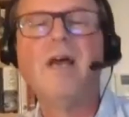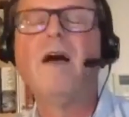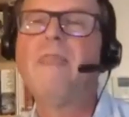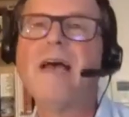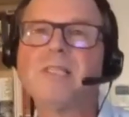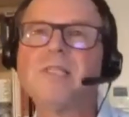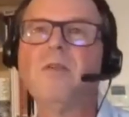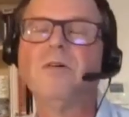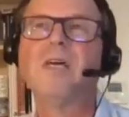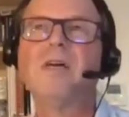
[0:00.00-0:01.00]
And that's
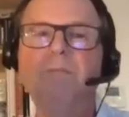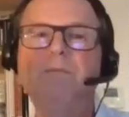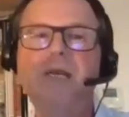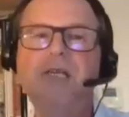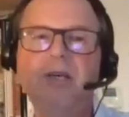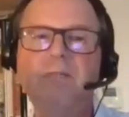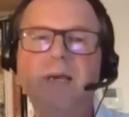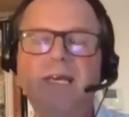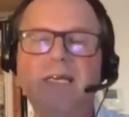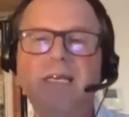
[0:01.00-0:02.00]
not
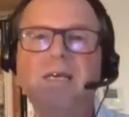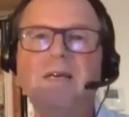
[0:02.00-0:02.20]
BGP,